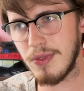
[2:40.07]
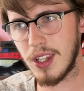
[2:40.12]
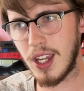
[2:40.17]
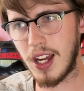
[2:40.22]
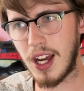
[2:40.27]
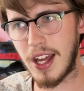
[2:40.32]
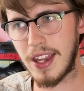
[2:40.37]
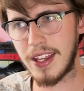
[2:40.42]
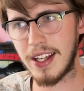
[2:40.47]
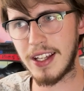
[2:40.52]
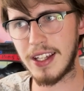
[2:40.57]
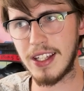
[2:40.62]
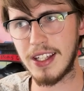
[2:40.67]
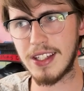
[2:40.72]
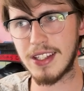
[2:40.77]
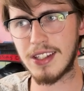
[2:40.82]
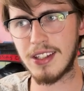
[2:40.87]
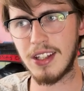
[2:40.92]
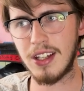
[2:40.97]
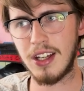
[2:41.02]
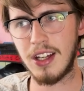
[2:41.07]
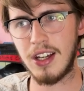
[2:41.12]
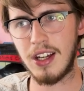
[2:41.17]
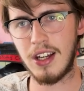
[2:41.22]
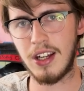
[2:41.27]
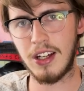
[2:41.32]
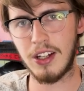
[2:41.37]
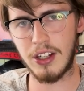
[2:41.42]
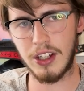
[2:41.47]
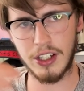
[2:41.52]
I think he's
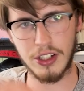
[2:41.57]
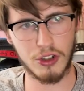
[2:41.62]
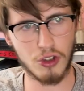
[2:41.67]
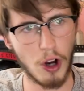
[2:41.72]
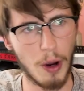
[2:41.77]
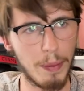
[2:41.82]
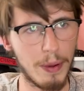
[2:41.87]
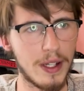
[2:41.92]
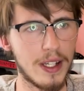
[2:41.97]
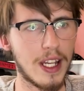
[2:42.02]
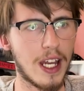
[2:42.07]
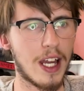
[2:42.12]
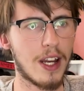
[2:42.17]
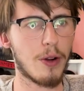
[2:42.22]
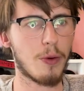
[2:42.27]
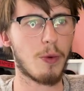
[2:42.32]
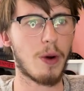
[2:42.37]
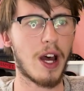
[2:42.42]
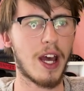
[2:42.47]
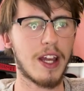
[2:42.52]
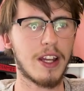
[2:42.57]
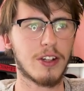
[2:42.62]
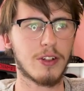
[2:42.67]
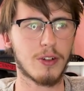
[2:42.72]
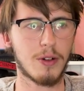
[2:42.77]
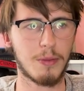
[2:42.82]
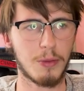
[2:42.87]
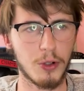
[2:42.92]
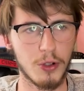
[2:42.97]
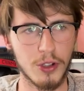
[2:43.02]
dropping down a weight to
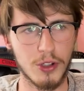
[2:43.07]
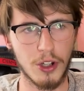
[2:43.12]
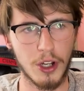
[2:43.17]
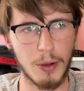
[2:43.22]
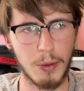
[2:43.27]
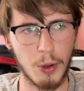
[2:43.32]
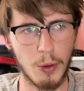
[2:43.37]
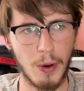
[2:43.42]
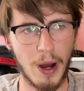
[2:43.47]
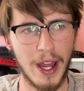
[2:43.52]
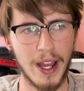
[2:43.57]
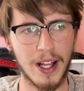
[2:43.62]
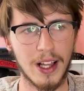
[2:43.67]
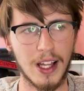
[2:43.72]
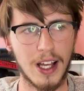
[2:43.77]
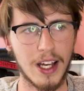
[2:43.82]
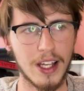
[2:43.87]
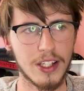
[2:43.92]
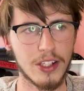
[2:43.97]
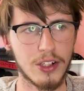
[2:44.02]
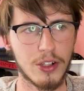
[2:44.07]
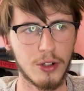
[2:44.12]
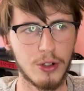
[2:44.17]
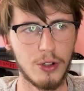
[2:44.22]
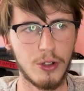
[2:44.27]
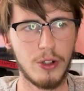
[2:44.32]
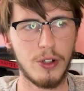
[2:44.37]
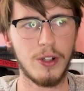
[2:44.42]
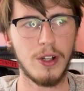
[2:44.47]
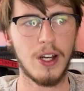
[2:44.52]
a more suitable weight class
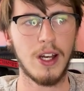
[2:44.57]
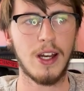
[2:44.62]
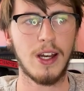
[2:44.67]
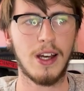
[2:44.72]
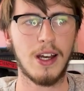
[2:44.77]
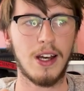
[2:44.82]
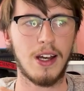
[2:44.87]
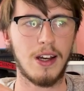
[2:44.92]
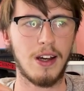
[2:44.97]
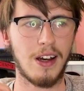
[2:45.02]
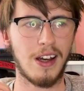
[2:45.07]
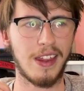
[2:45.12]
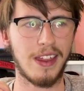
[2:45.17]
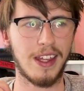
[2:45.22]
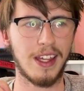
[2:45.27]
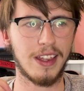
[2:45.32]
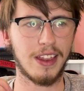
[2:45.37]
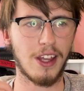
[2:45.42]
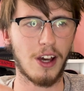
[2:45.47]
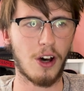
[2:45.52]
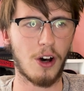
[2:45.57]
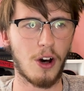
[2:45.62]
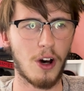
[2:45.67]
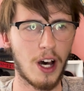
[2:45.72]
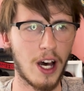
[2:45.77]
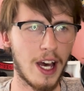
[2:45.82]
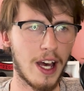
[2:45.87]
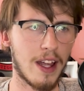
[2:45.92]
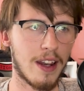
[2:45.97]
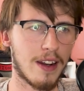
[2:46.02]
too. I think the
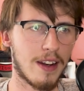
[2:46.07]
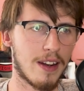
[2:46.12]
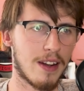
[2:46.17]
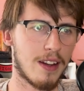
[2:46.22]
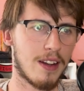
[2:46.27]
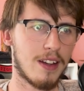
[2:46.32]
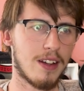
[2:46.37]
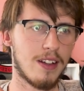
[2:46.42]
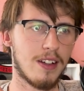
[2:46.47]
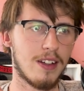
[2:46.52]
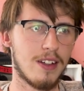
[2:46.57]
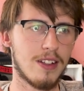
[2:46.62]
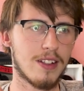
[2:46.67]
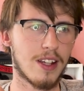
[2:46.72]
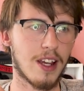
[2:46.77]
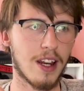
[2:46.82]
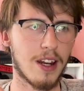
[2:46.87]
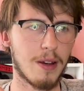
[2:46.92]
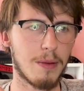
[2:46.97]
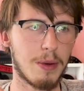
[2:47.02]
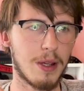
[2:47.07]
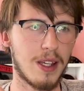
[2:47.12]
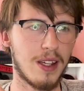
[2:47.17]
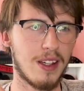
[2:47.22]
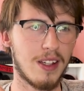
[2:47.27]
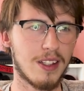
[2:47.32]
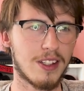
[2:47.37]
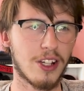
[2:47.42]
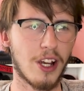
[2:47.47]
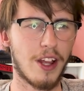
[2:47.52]
height is going to be,
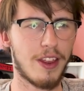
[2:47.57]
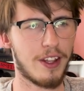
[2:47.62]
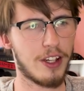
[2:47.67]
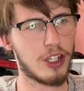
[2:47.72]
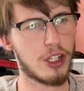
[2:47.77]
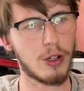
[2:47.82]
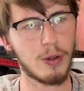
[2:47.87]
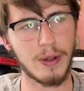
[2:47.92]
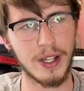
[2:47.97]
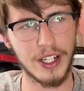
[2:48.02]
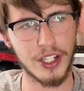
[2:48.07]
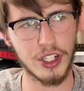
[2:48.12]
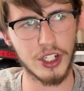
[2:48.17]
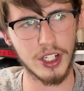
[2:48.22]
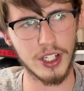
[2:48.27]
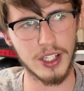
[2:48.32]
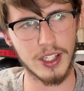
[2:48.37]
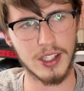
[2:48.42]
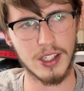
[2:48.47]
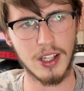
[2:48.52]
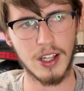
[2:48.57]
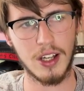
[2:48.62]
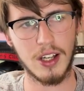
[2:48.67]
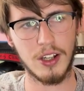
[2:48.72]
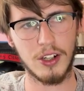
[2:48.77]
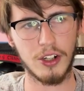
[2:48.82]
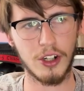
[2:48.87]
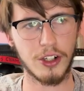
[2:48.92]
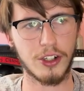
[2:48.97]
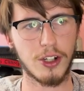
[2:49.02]
it's only 2 inches,
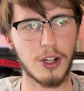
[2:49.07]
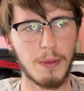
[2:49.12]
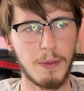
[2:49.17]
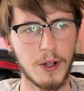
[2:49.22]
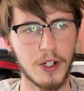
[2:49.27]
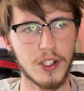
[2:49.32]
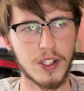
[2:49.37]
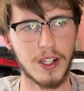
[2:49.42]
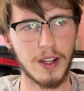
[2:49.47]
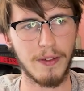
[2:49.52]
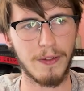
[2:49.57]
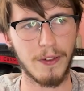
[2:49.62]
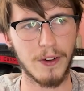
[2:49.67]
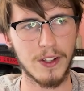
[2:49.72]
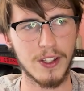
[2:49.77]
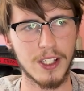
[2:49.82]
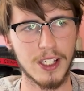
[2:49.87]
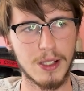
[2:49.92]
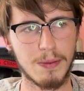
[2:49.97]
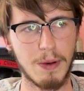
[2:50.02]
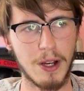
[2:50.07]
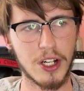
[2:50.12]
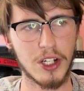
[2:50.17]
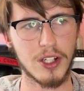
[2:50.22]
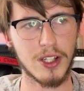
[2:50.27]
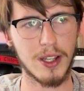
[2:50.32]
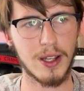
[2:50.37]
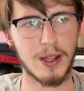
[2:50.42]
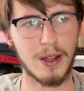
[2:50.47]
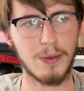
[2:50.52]
not too much difference,
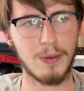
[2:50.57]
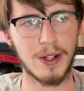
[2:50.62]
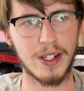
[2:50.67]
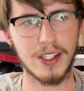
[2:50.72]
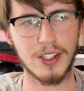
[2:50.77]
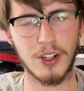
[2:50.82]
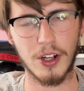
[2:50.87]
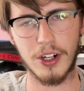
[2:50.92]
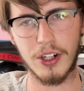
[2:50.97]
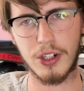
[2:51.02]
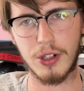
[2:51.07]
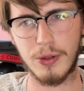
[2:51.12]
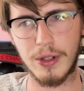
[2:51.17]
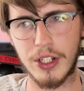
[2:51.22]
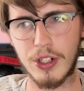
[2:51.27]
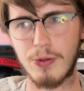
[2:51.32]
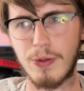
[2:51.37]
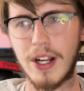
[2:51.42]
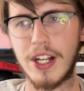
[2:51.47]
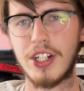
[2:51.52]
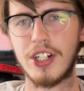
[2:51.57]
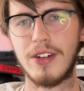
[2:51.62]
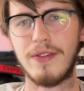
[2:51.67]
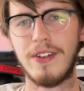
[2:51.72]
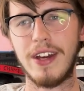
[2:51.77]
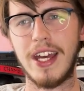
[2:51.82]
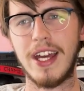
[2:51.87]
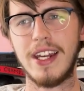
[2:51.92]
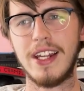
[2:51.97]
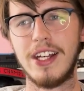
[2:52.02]
especially when he's got a 2-inch reach
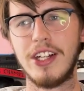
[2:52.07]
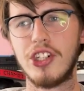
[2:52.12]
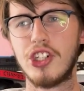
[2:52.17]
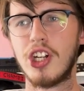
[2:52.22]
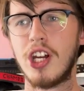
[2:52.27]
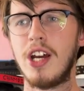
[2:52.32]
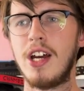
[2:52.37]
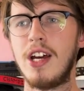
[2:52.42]
advantage.